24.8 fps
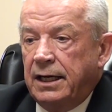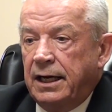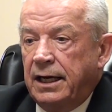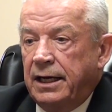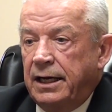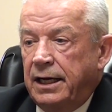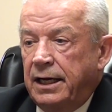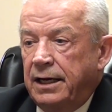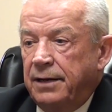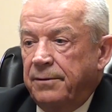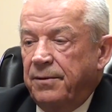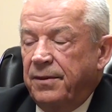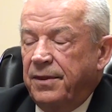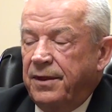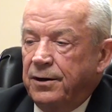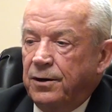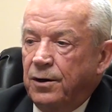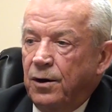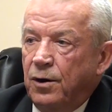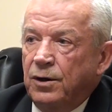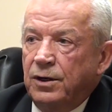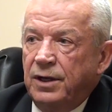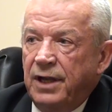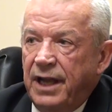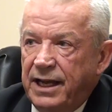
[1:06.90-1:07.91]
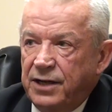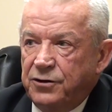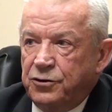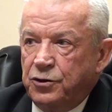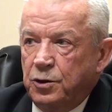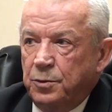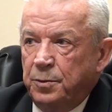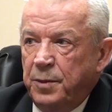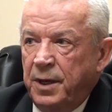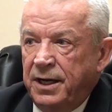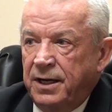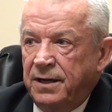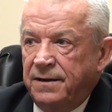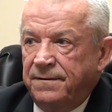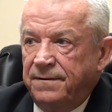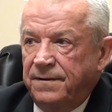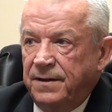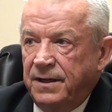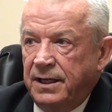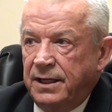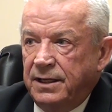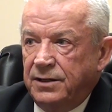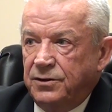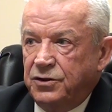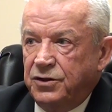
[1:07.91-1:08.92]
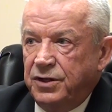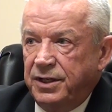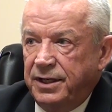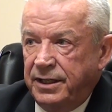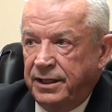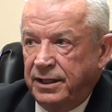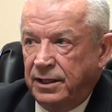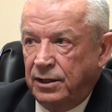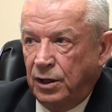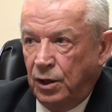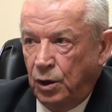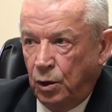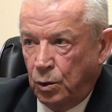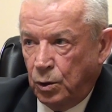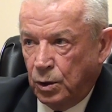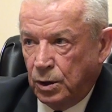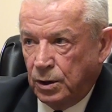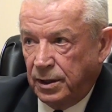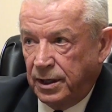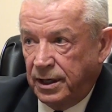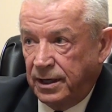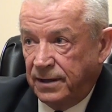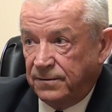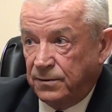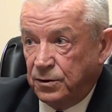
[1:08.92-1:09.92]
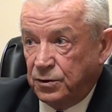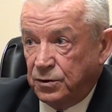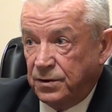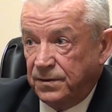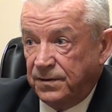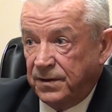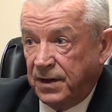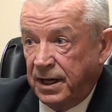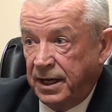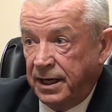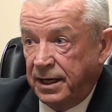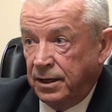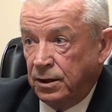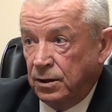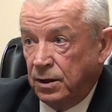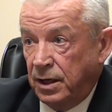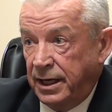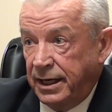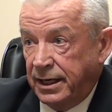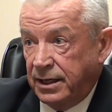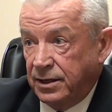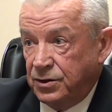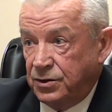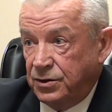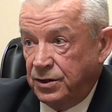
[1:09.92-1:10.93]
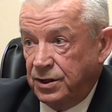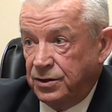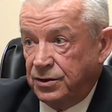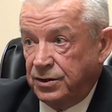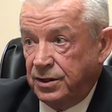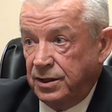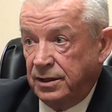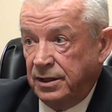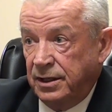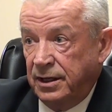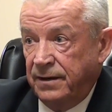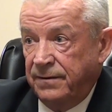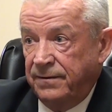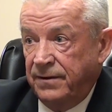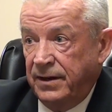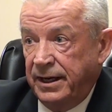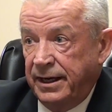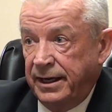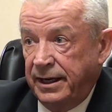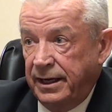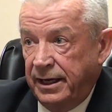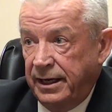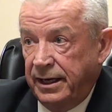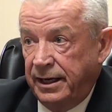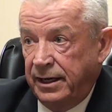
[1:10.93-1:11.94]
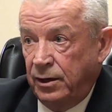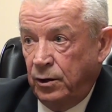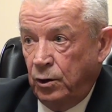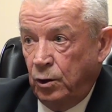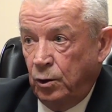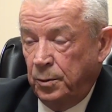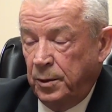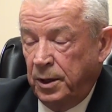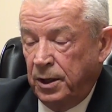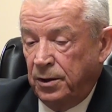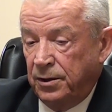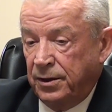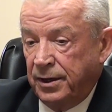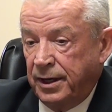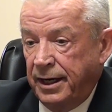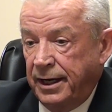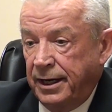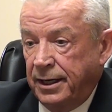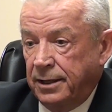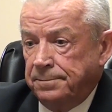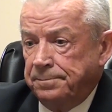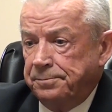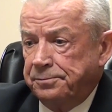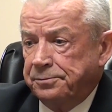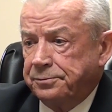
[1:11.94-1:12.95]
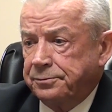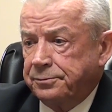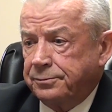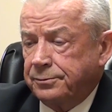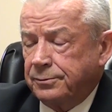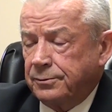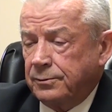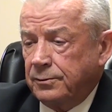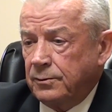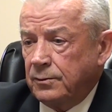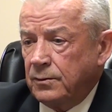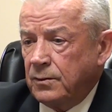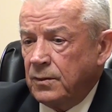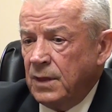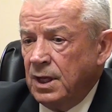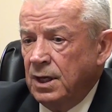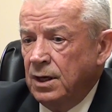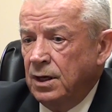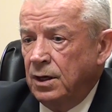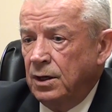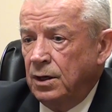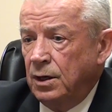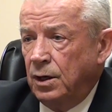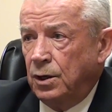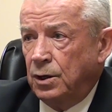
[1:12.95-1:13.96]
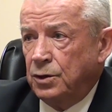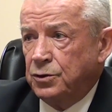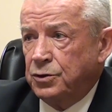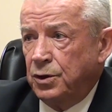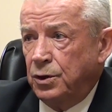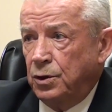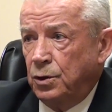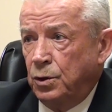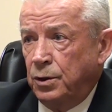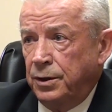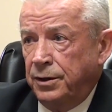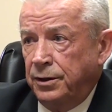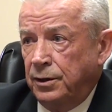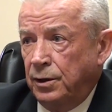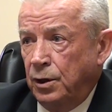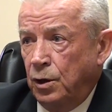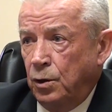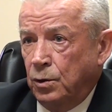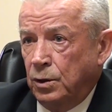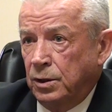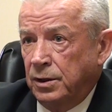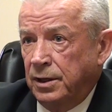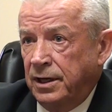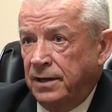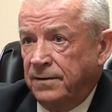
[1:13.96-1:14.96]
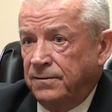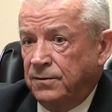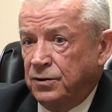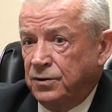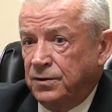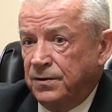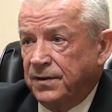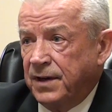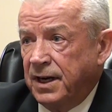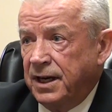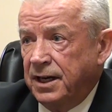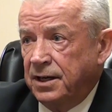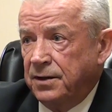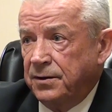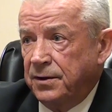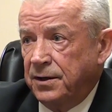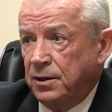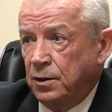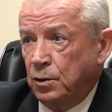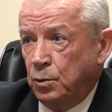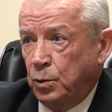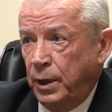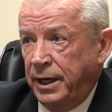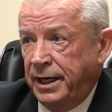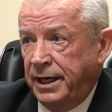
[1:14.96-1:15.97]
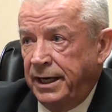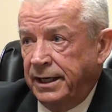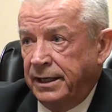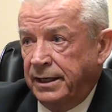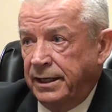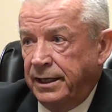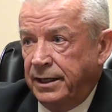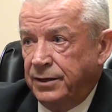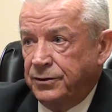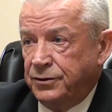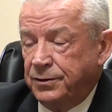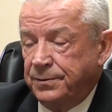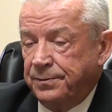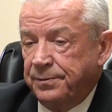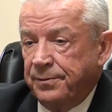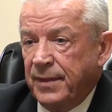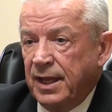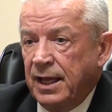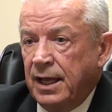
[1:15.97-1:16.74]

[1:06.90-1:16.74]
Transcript: There are lesser benefits in lower levels of care like assisted living and home health care. Also, on the lower levels of care, there are waiting lists.